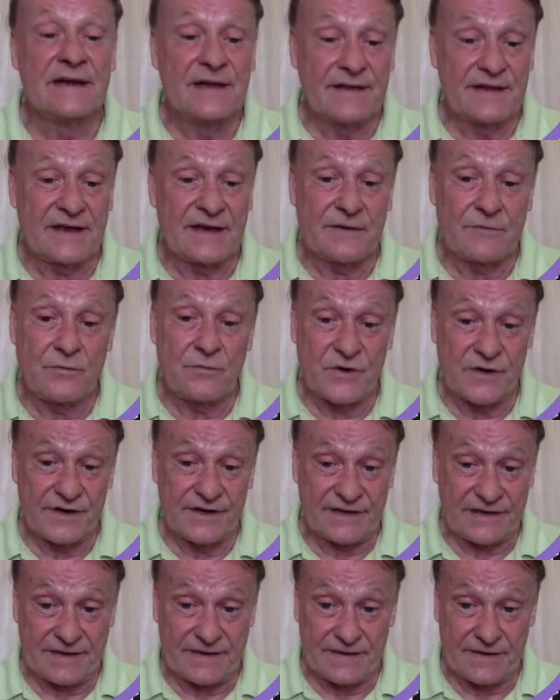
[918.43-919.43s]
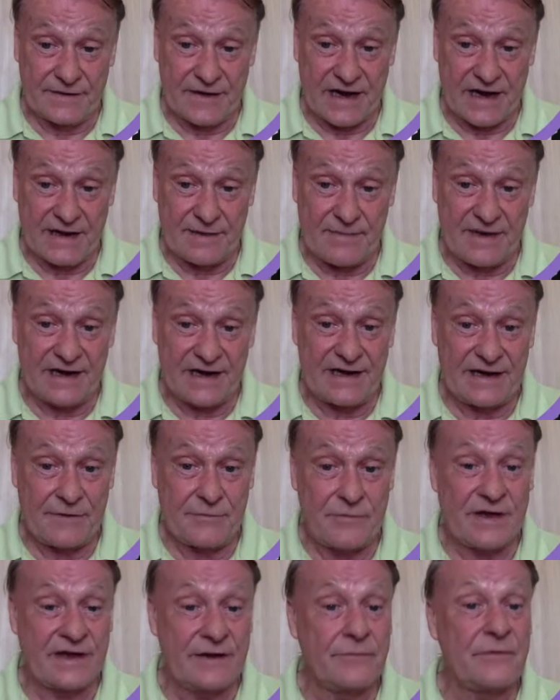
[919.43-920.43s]
They weren't in the game
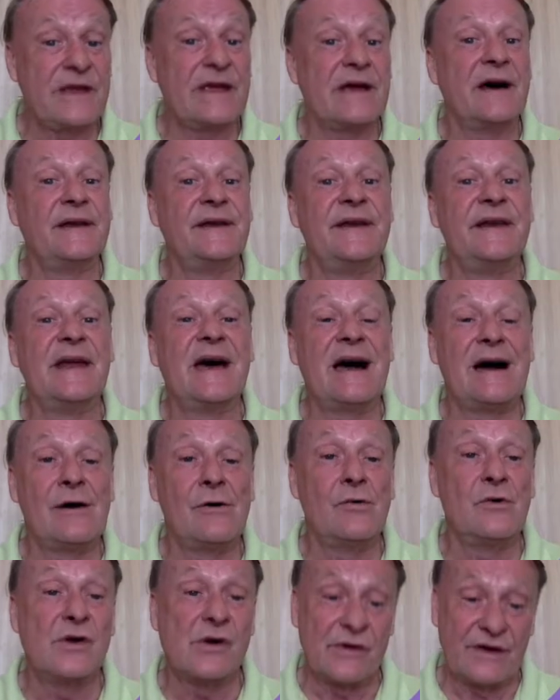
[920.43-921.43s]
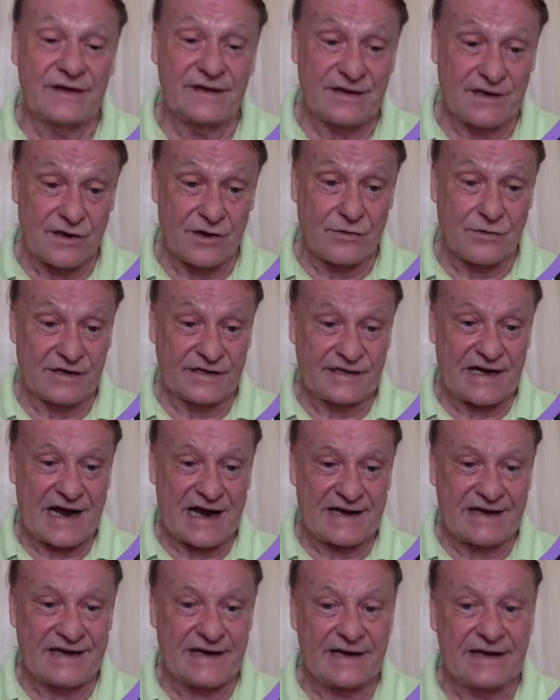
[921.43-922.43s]
anyway. We are now going to go
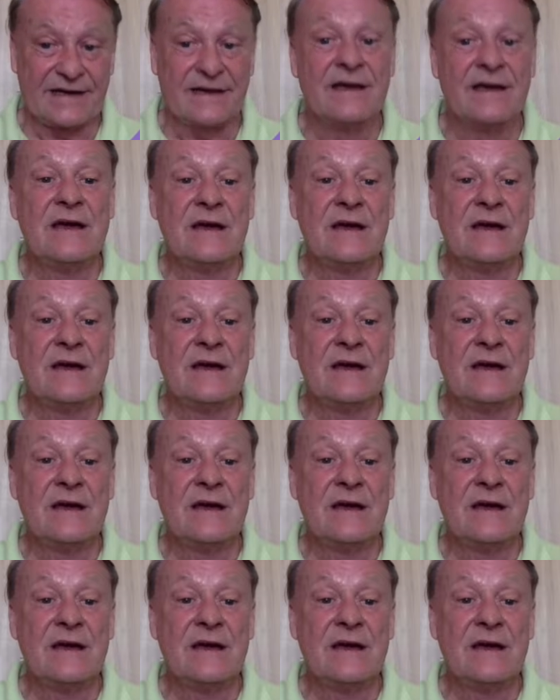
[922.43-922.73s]
attacking.